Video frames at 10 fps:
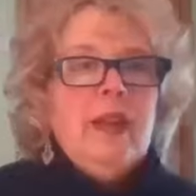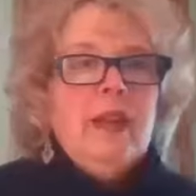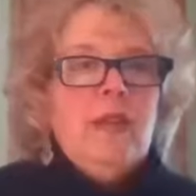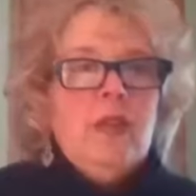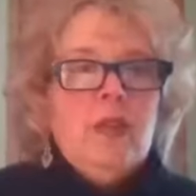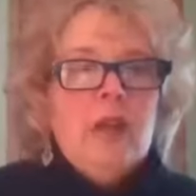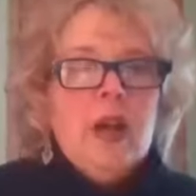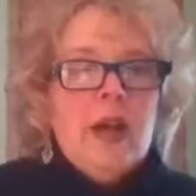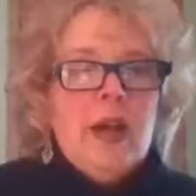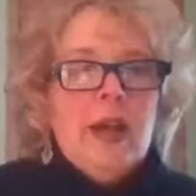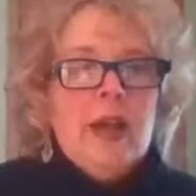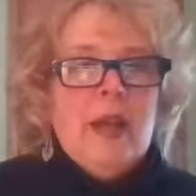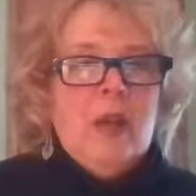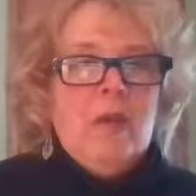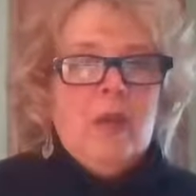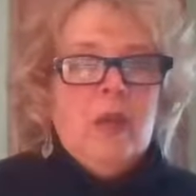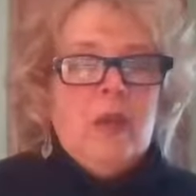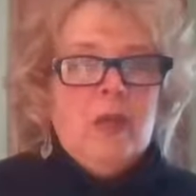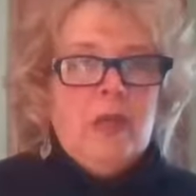if you're on, I hope you'll